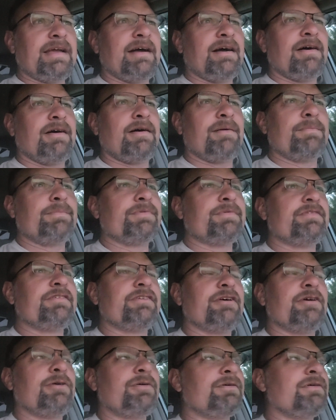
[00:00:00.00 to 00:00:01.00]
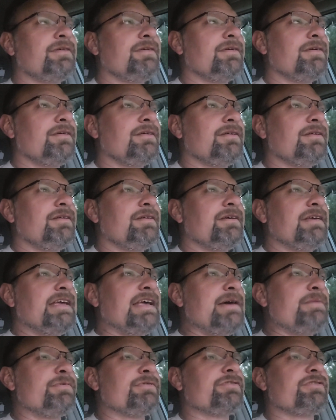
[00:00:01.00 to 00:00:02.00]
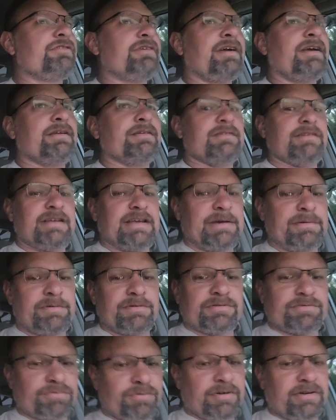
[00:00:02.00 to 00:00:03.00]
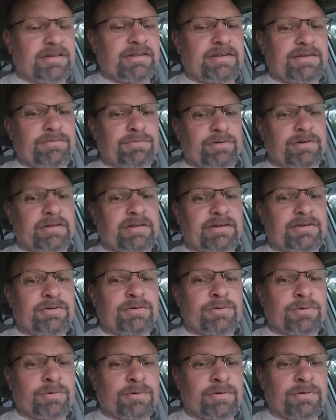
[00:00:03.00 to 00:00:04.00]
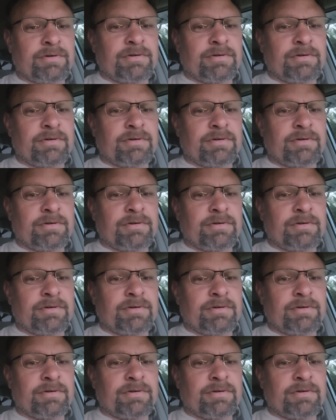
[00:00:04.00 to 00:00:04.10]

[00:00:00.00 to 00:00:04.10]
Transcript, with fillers: Um, so it was great. It was really, really cool.